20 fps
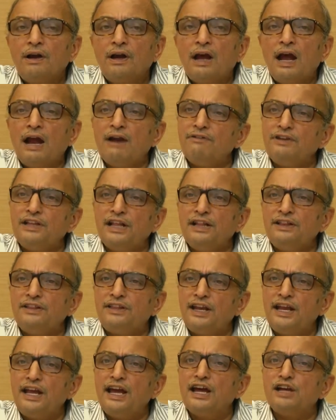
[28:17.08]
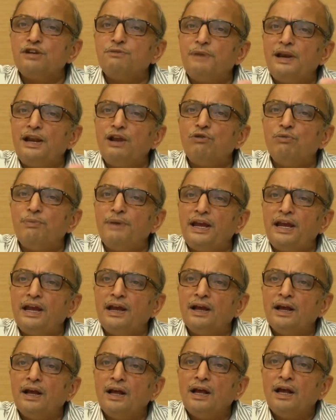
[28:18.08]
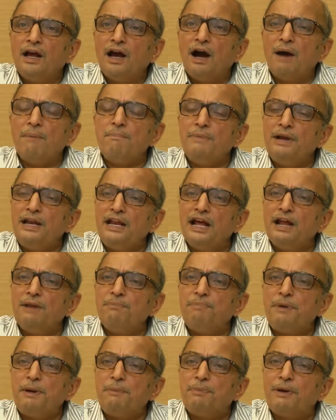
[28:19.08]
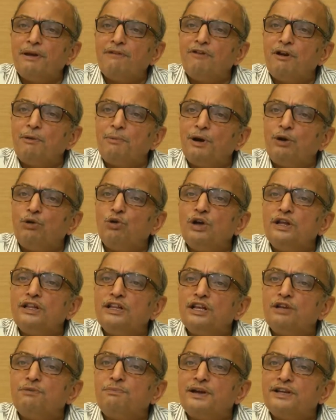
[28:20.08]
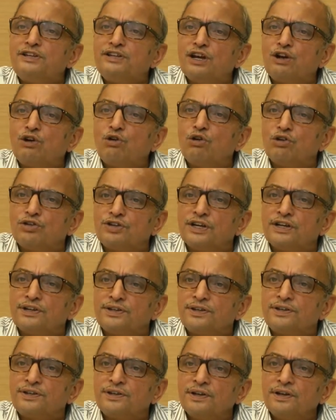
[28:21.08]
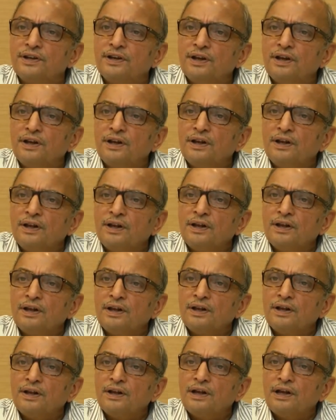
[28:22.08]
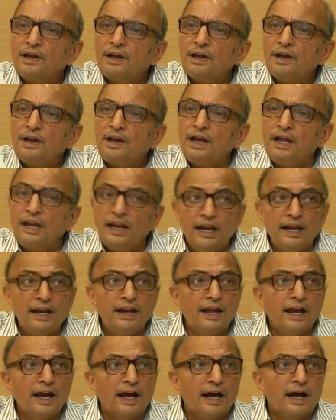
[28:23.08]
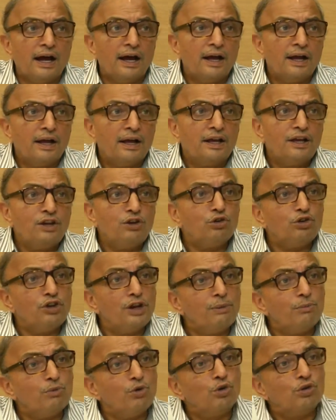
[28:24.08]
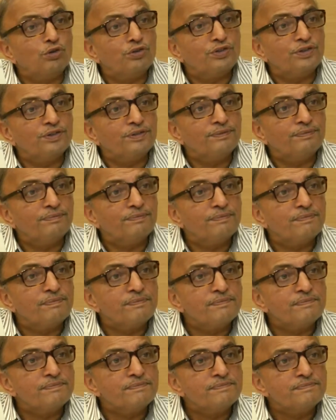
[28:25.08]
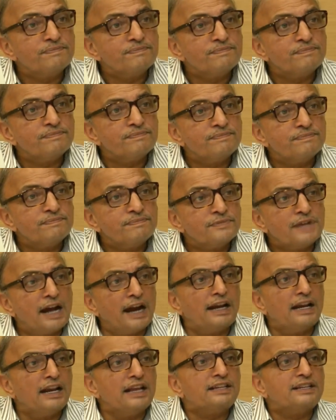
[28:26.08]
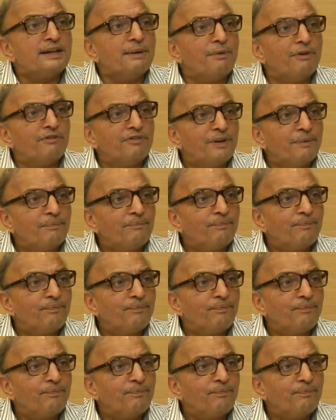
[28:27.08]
and within three years, believe me, a million people will be doing these basic courses in India using MOOCs at least some of them.